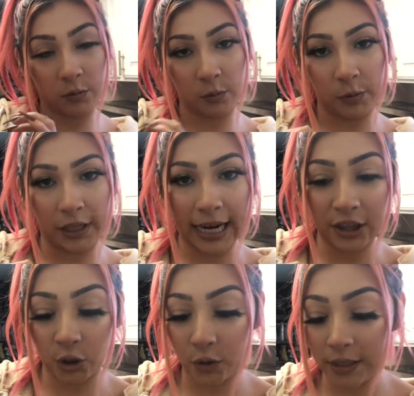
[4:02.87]
We're
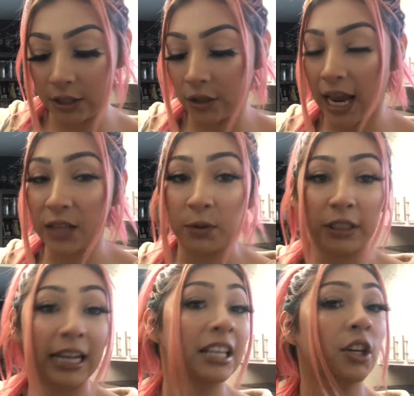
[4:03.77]
getting through this, you guys. We're
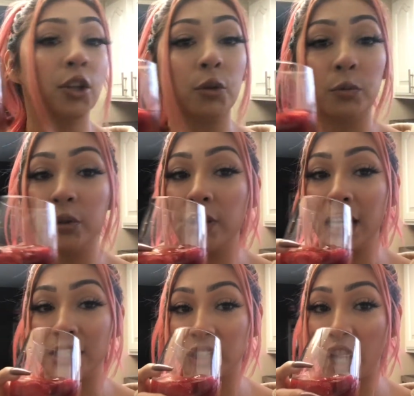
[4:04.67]
getting through
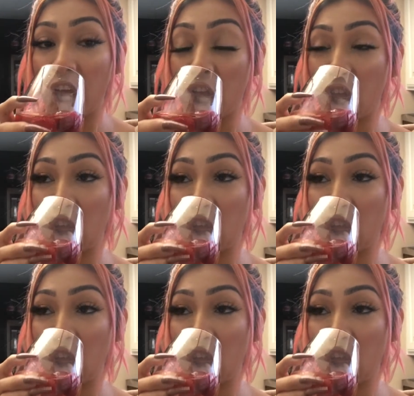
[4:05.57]
this, okay?